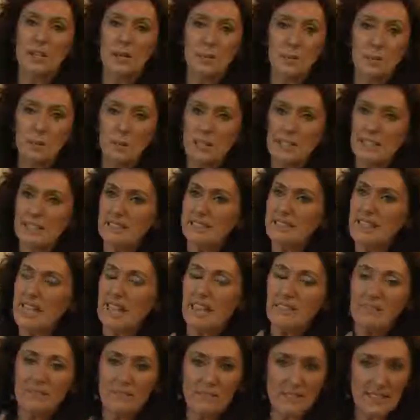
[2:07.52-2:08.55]
So please
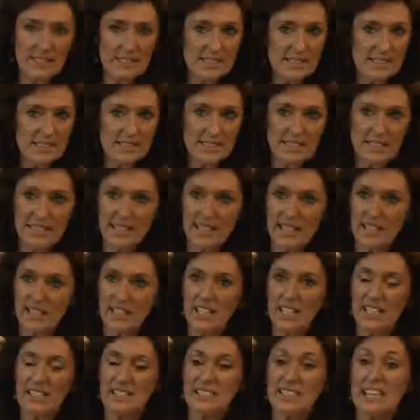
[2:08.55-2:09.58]
invest in the
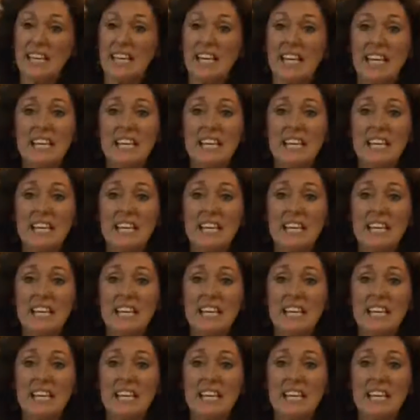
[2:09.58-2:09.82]
Kegel8.